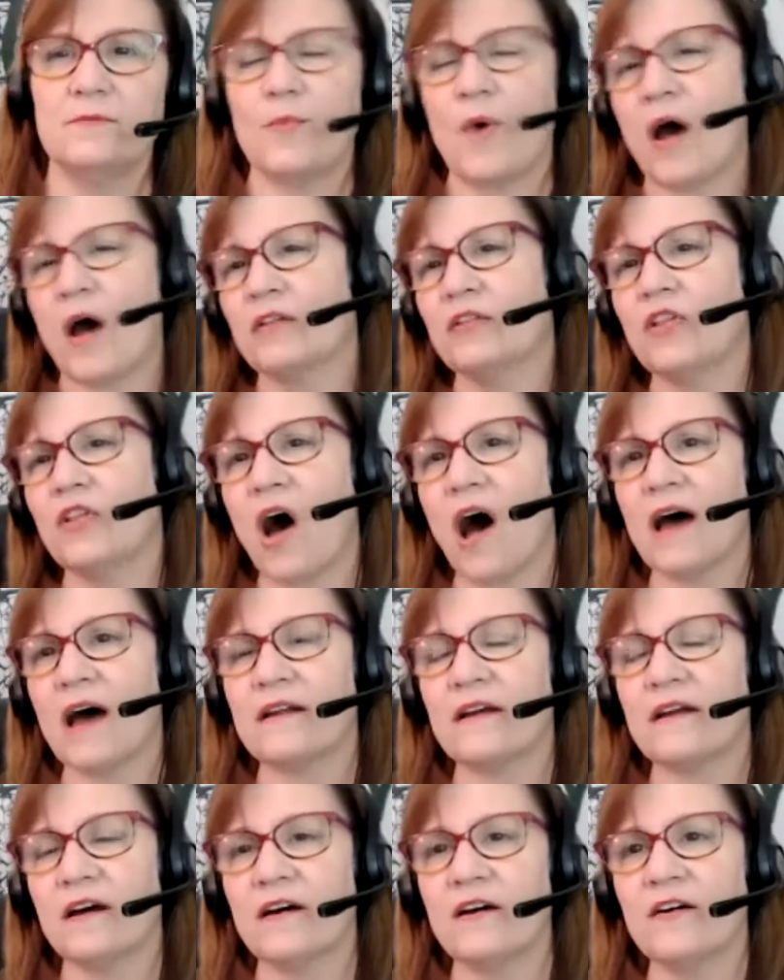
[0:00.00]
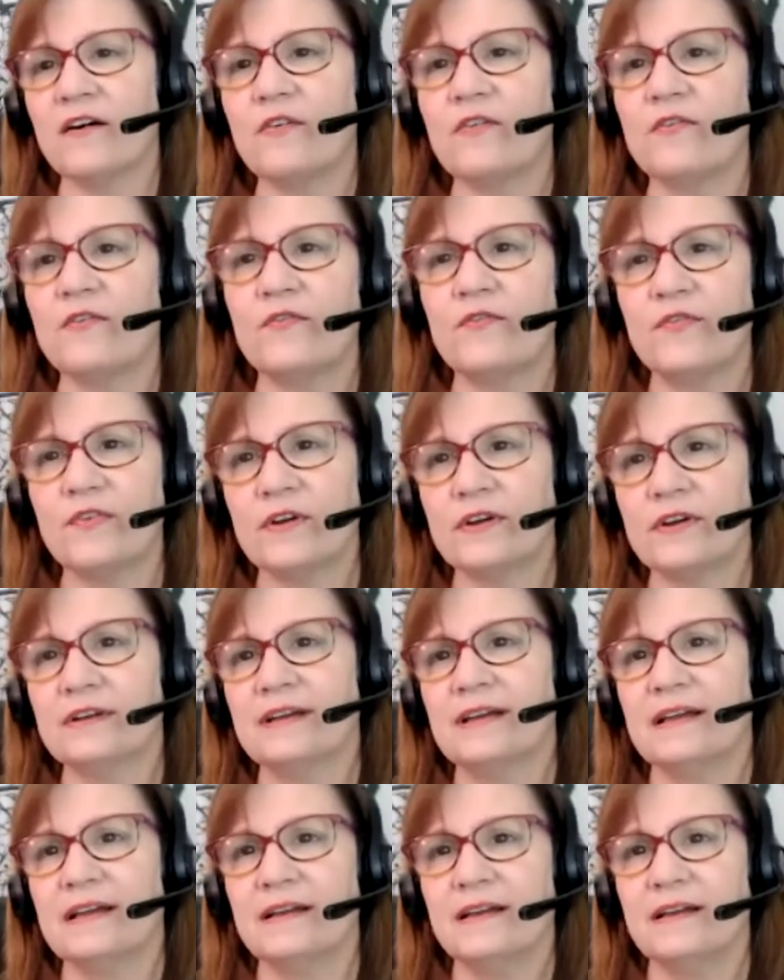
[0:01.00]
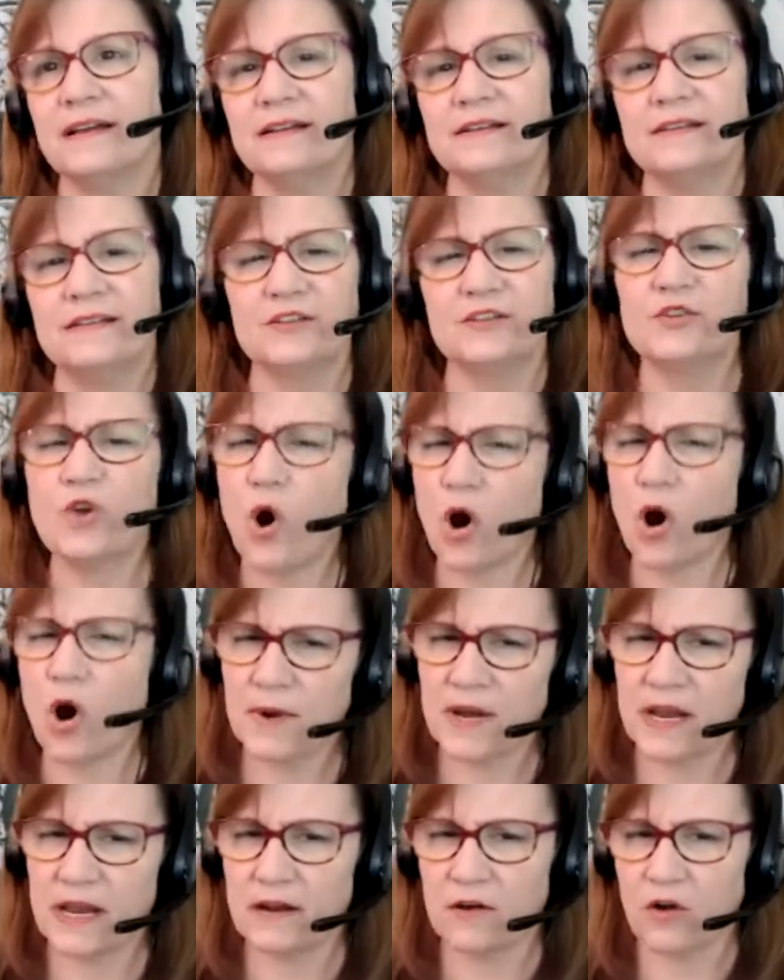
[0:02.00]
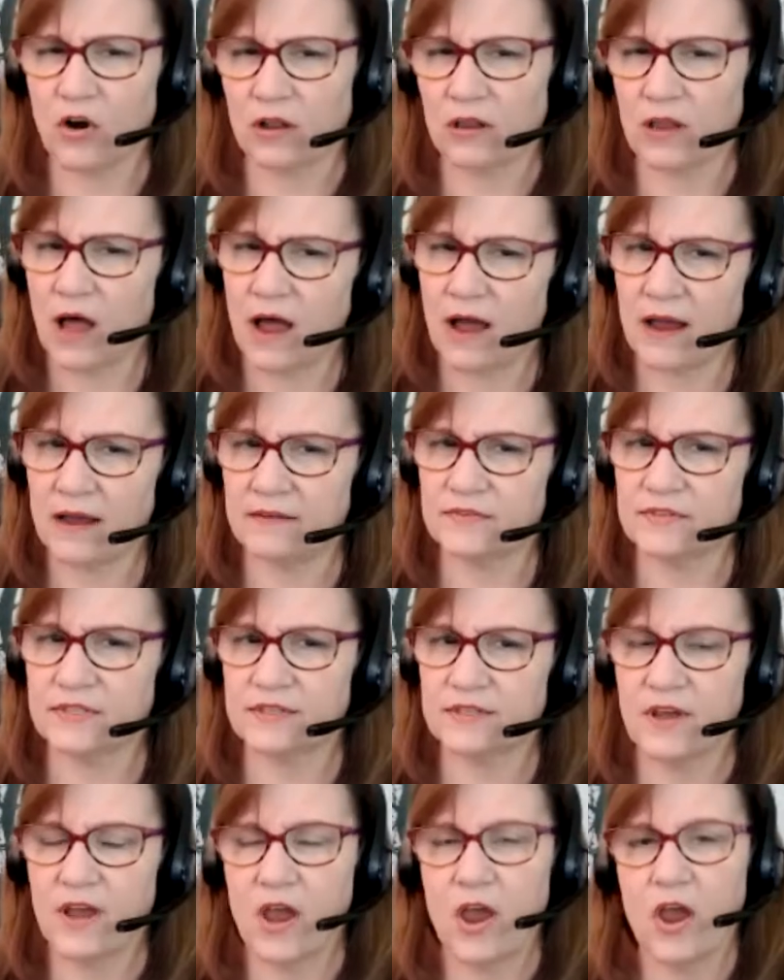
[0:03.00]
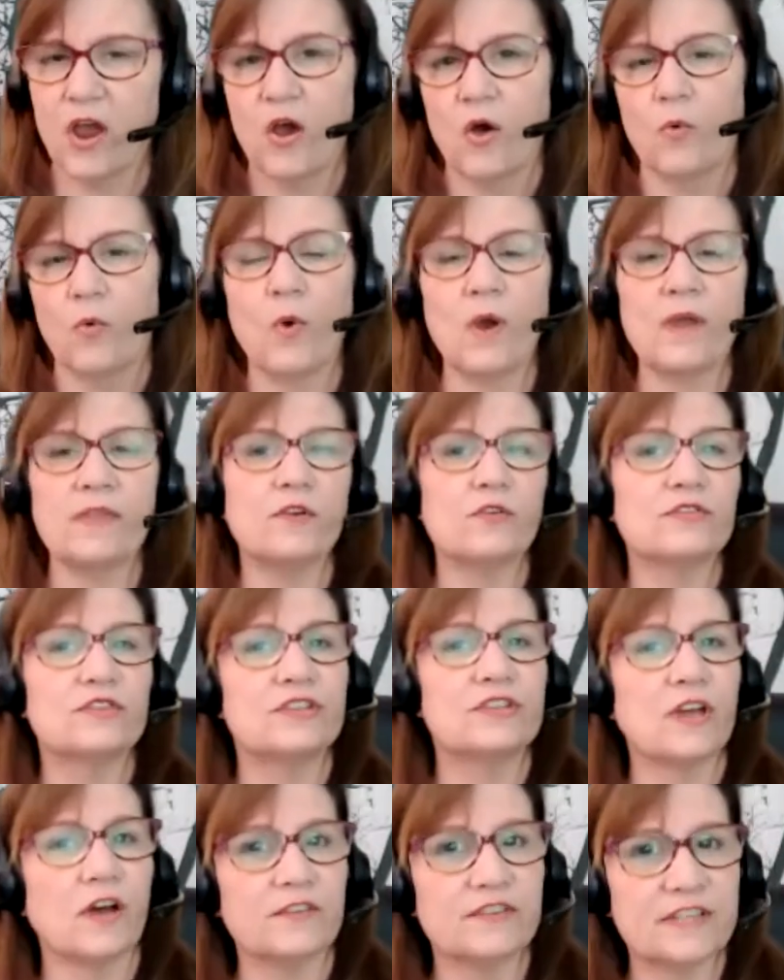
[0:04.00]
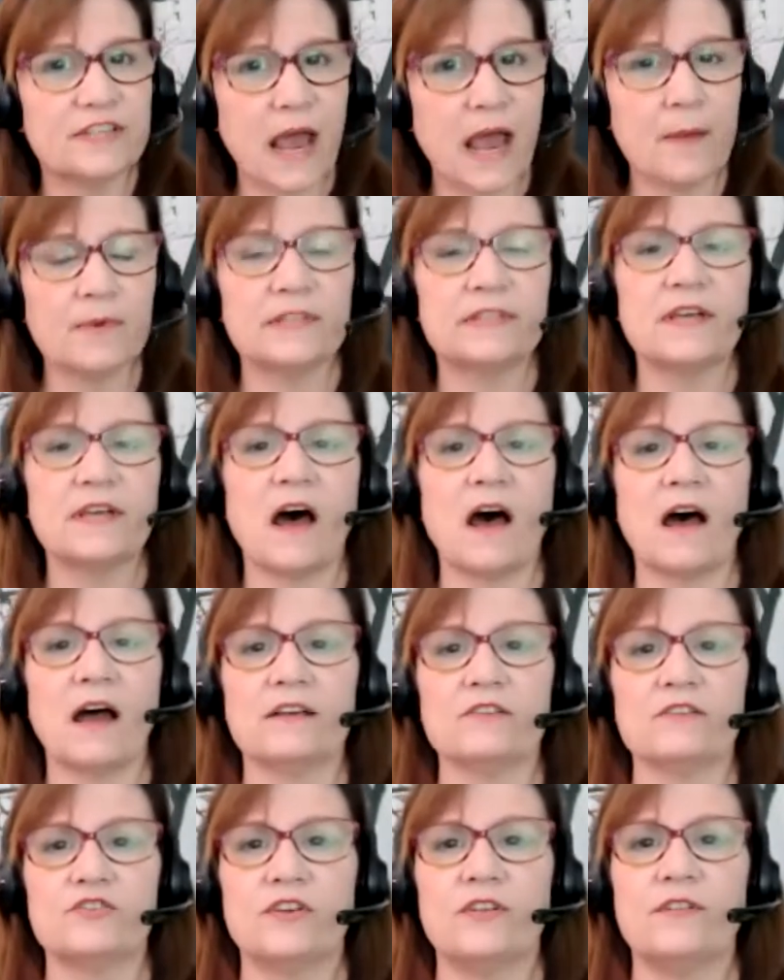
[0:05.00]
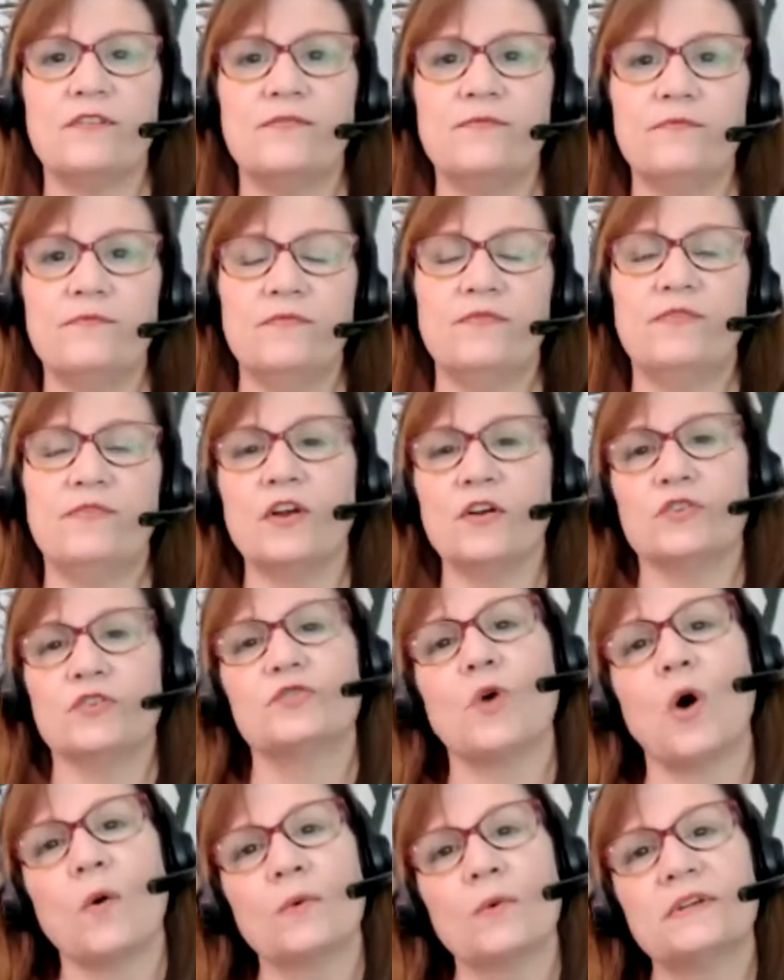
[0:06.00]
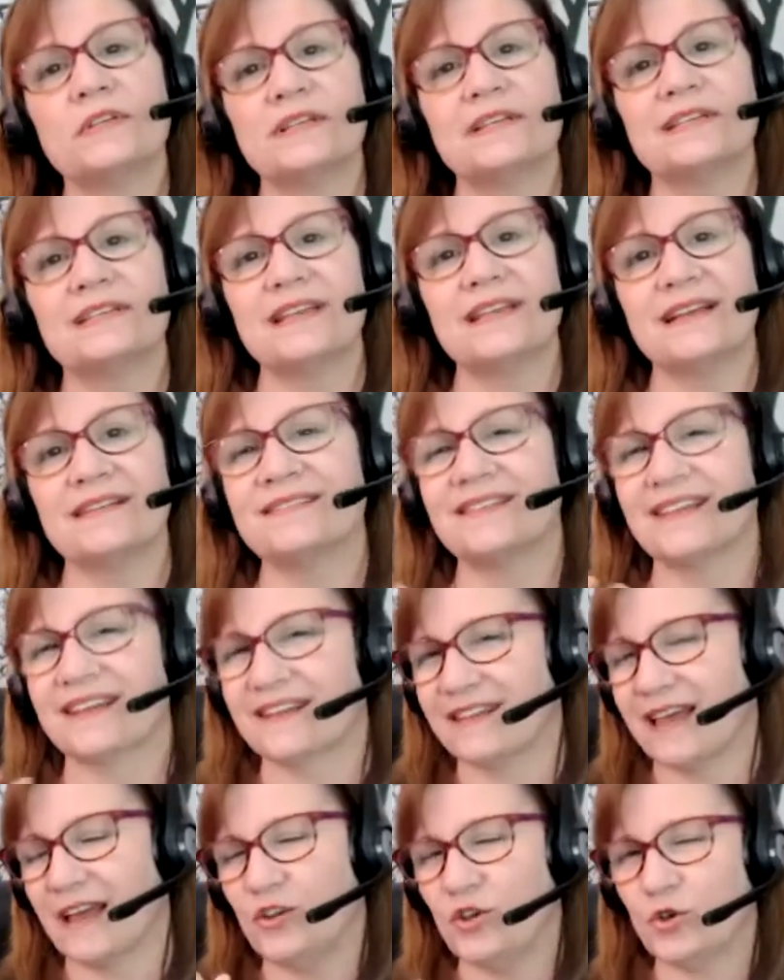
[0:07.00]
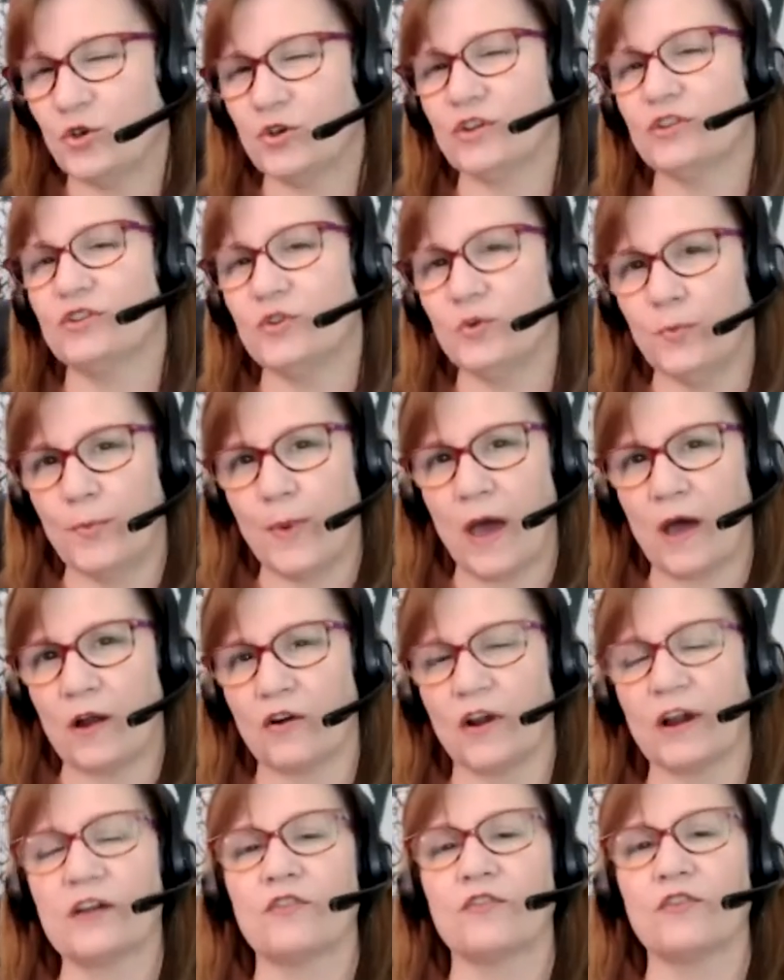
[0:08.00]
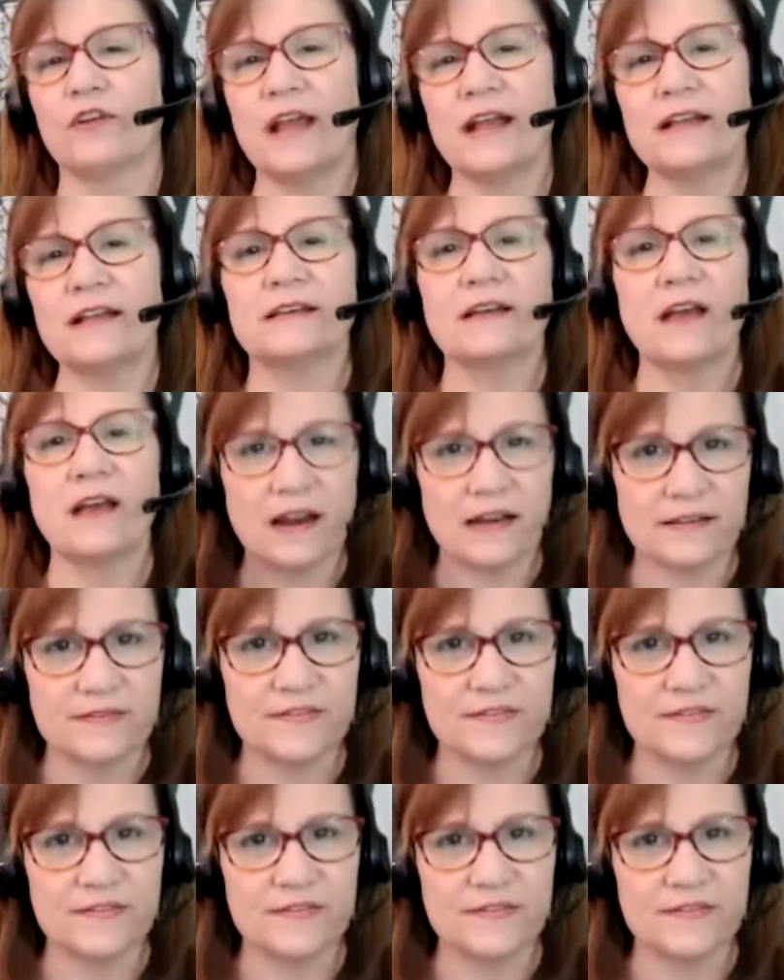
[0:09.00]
a lot of disharmony in our lives. When there's self-sabotage, there's always a sense like that you could do better. It creates a kind of